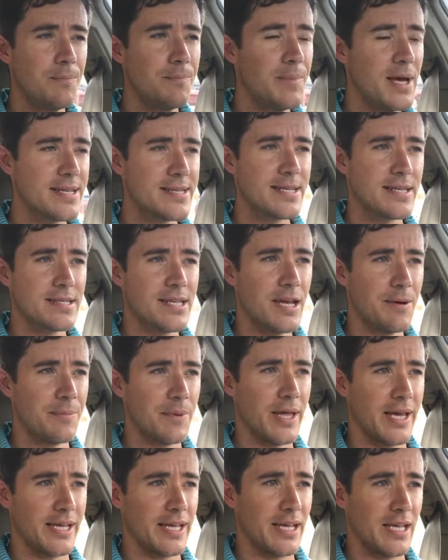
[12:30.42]
Best
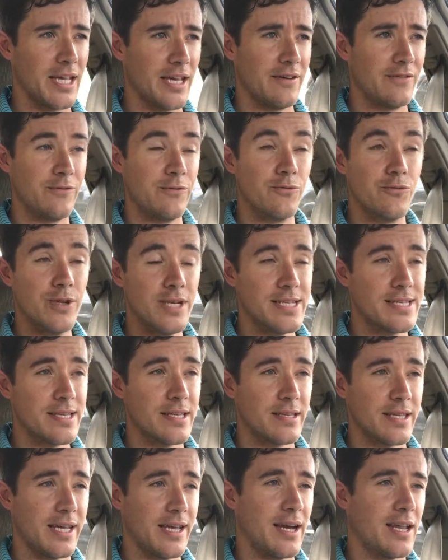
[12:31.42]
example I can give
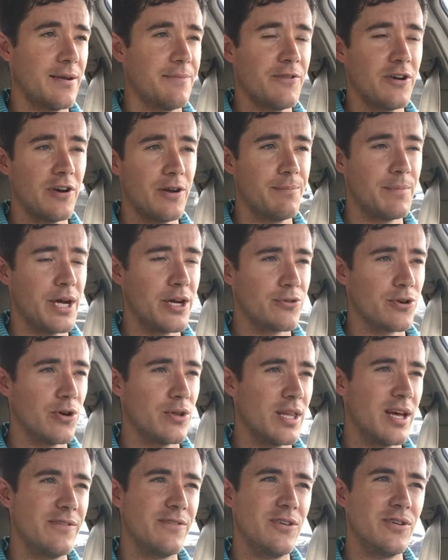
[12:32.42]
recently on a very micro
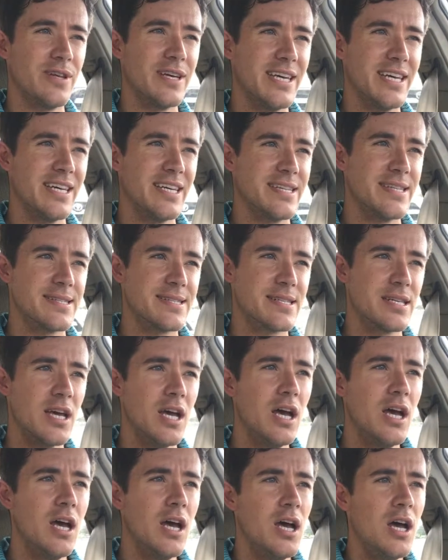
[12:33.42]
level is
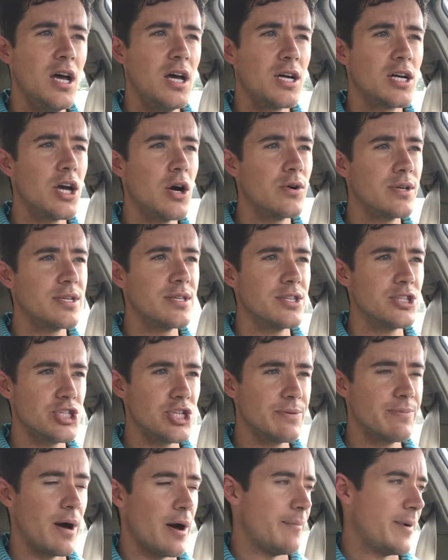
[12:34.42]
going to the
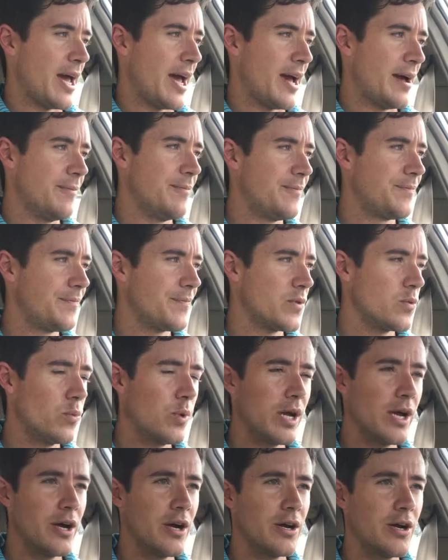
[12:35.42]
gym I'm at,
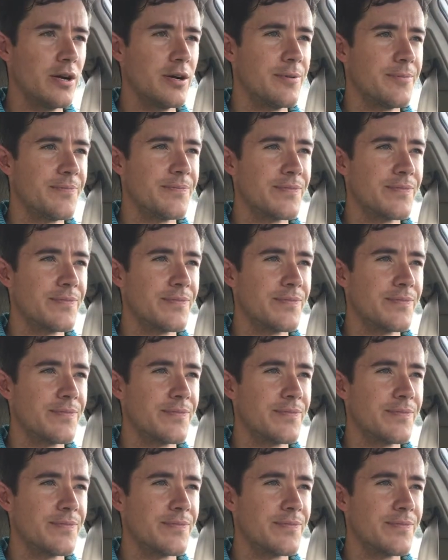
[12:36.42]
where